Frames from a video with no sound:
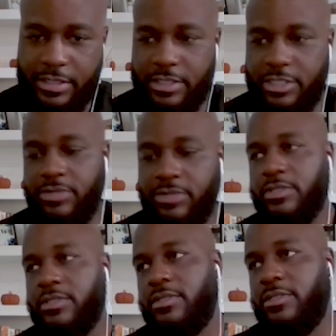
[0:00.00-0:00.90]
And she
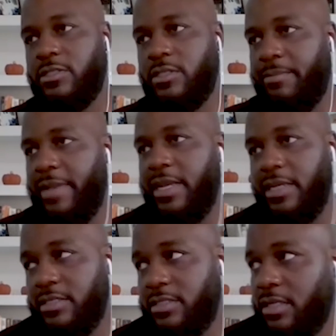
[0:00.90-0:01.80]
was just
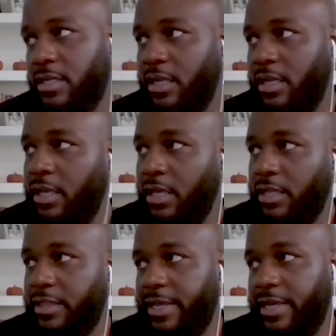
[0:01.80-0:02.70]
amazed
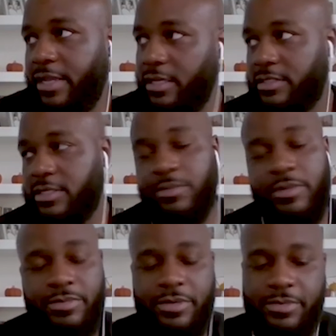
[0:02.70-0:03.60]
that so
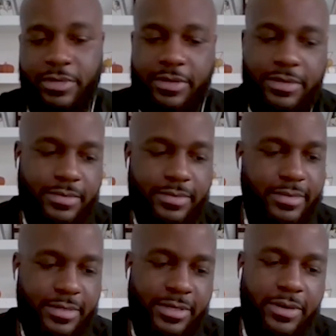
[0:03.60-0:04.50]
many people don't
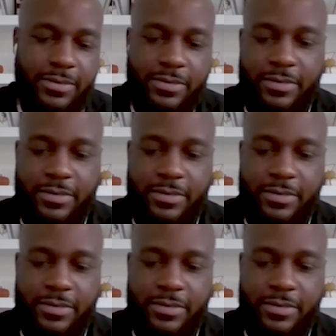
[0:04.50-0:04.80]
know